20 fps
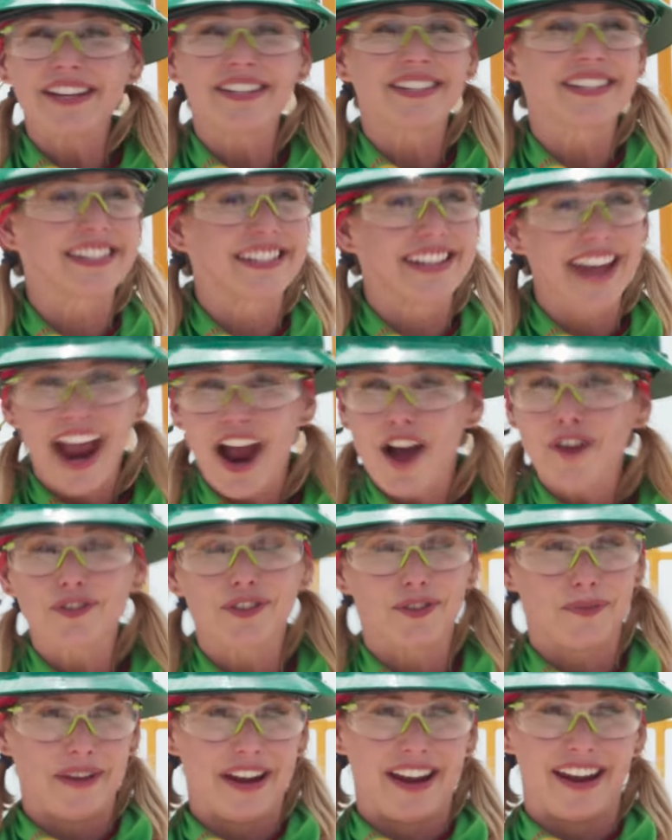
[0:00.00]

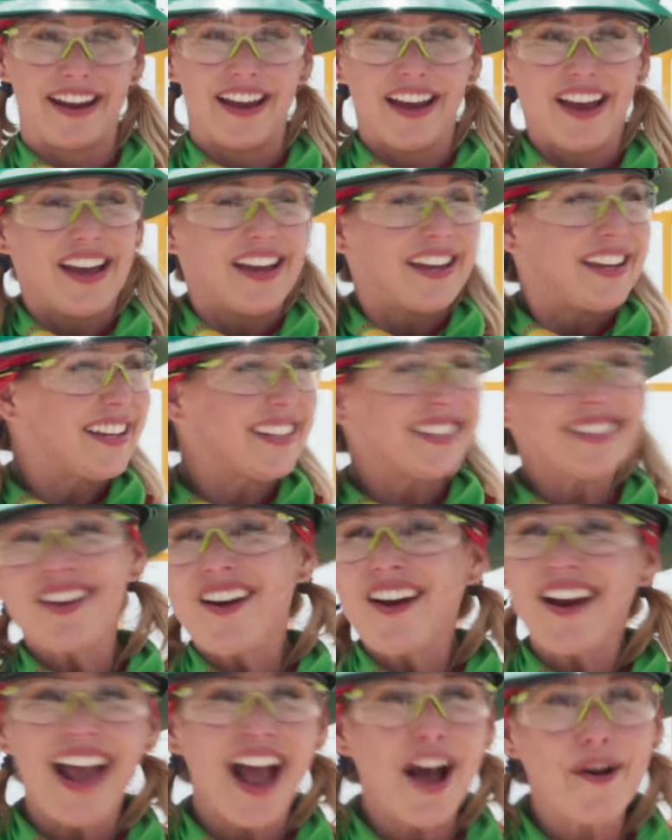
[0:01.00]
astounds me. You
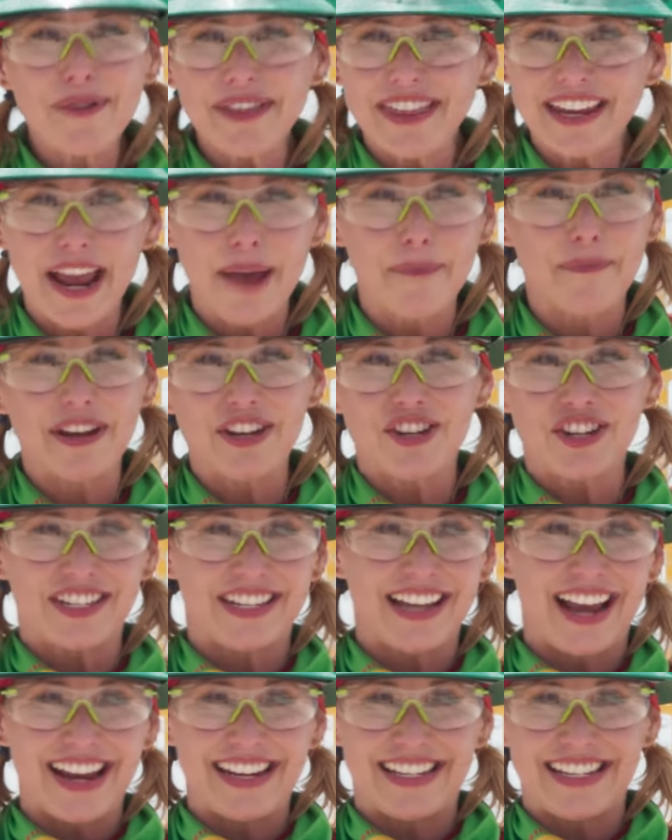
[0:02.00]
start out with an ambitious
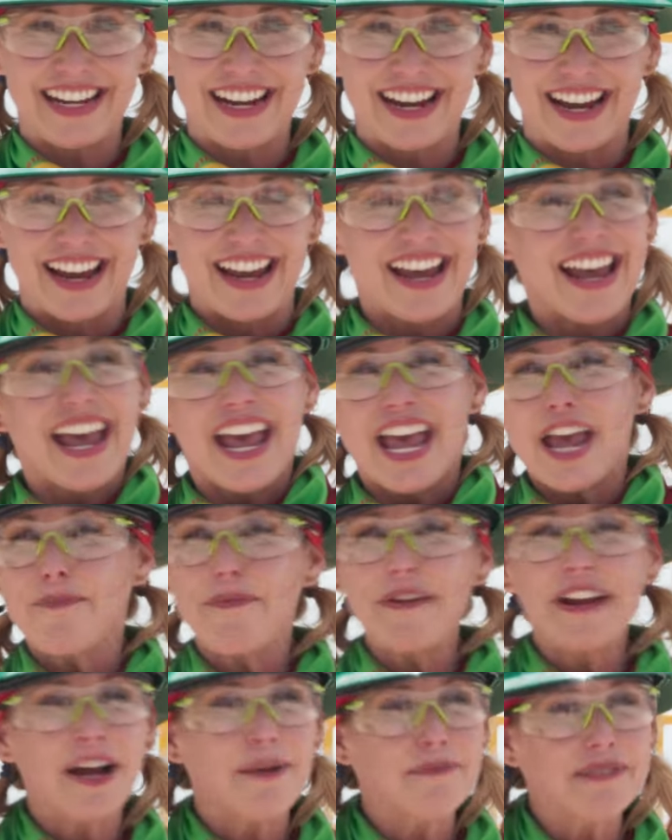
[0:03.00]
idea. It
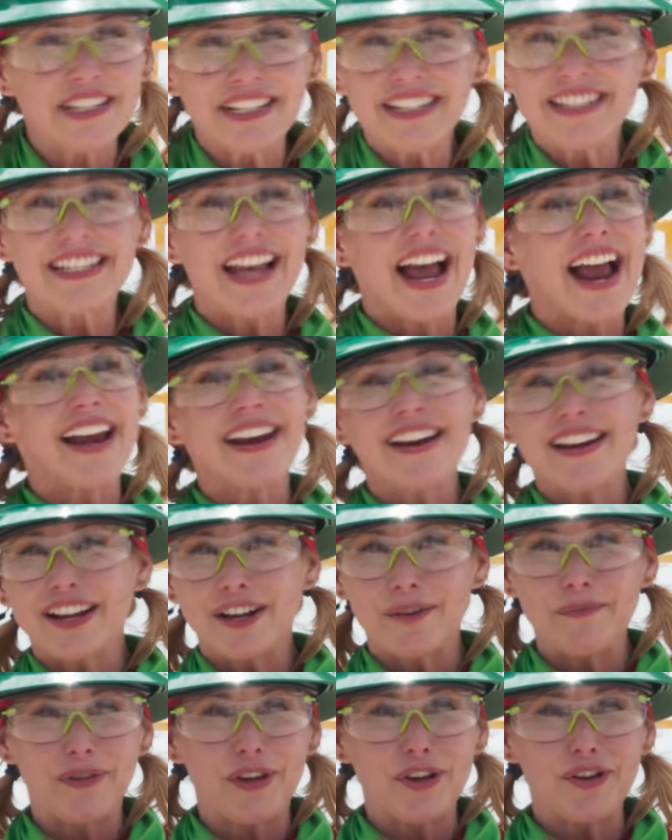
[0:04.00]
becomes a design in a
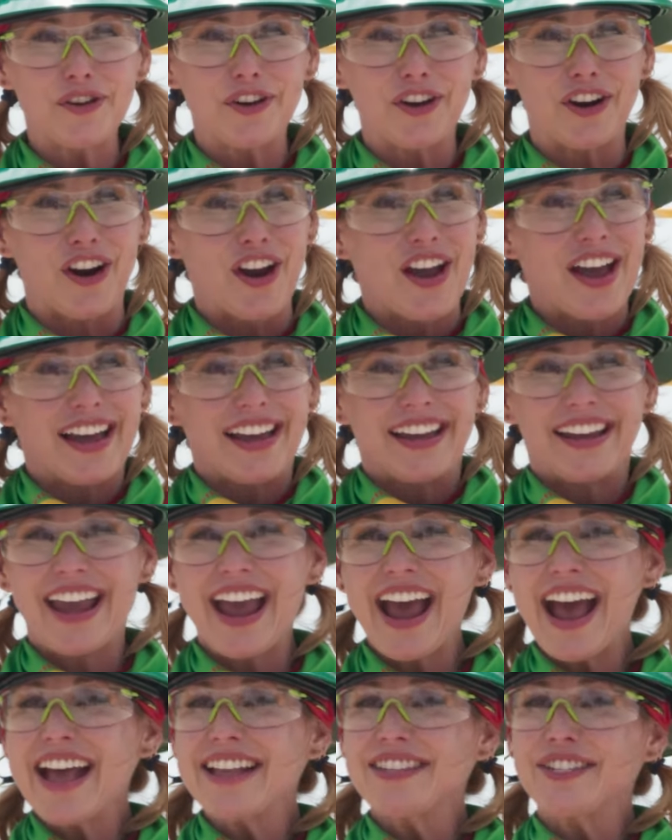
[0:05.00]
computer. You
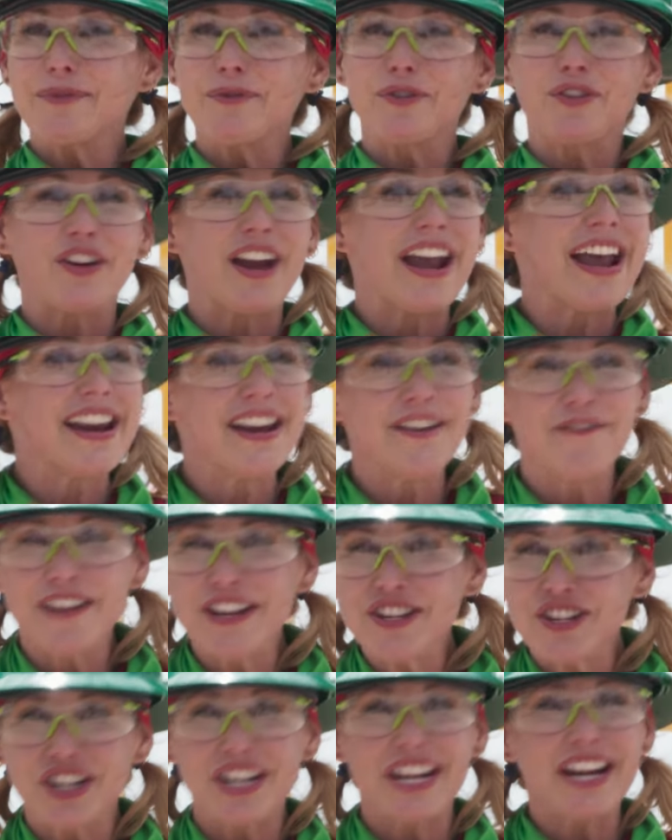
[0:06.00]
add some creative
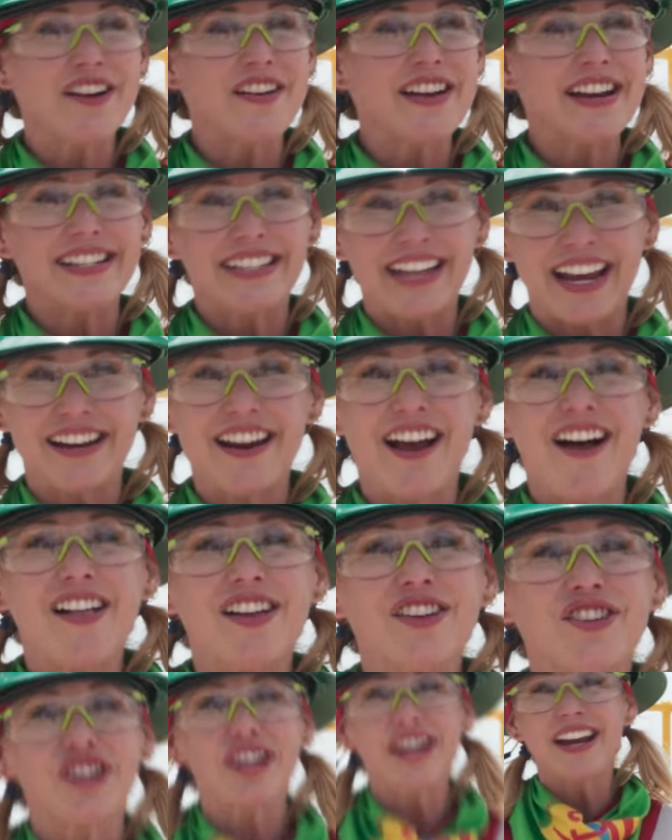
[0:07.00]
engineering,
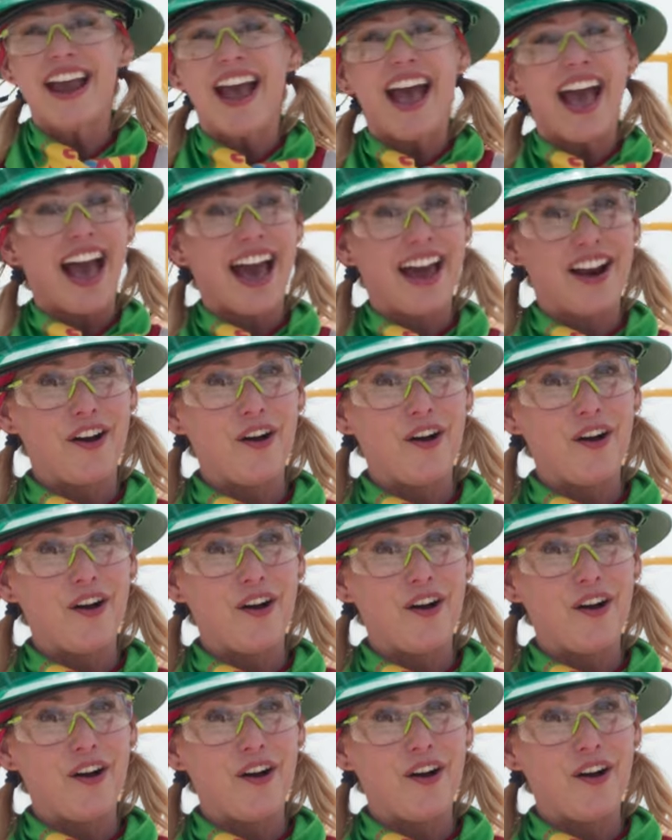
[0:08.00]
technology, and a